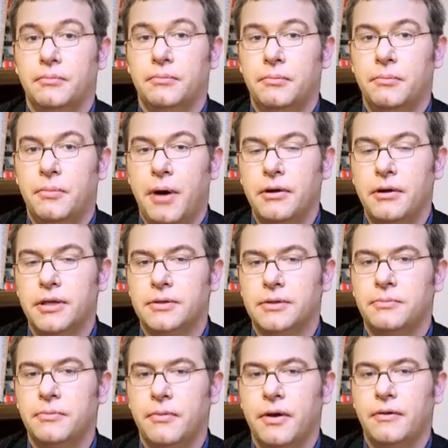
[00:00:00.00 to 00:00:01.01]
balance
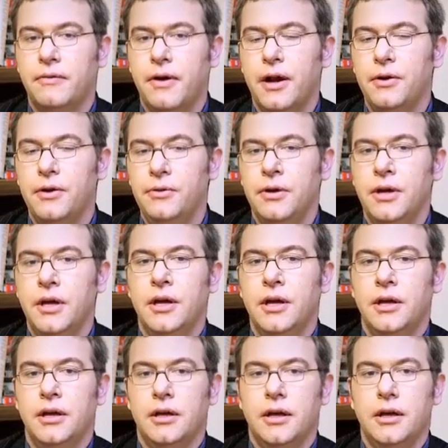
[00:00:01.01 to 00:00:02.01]
value,
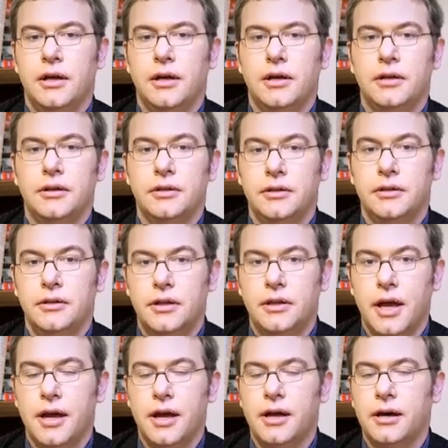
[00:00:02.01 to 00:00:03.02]

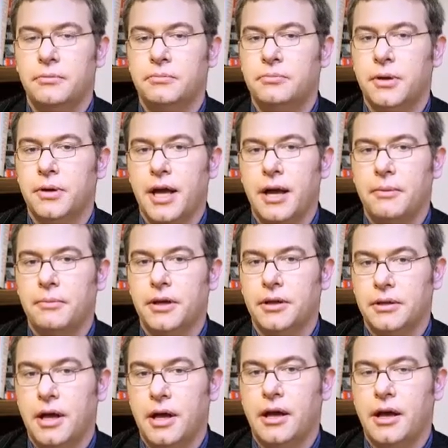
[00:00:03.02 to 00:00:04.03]
they are
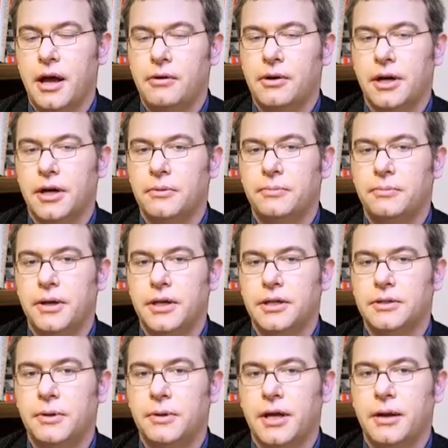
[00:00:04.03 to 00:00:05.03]
becoming, our company is
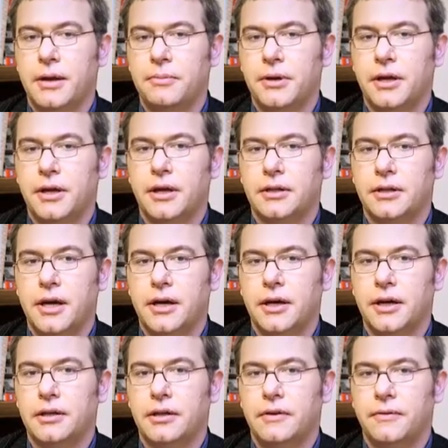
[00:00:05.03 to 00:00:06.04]
becoming a
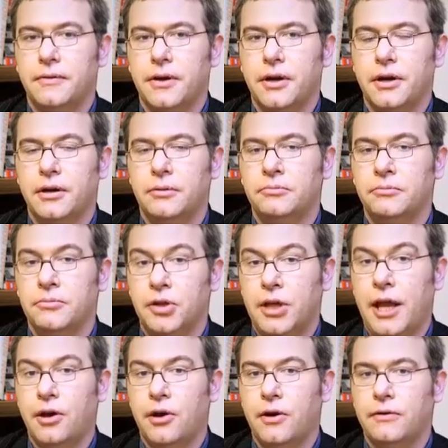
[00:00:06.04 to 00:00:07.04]
target of
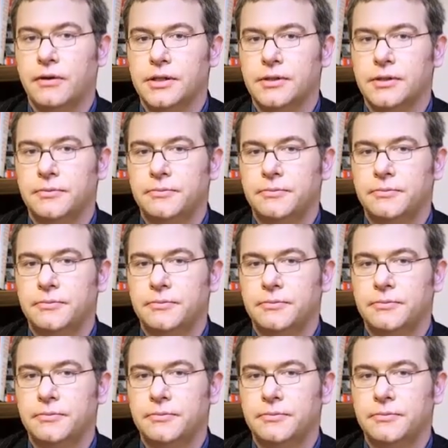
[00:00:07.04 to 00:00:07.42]
takeovers.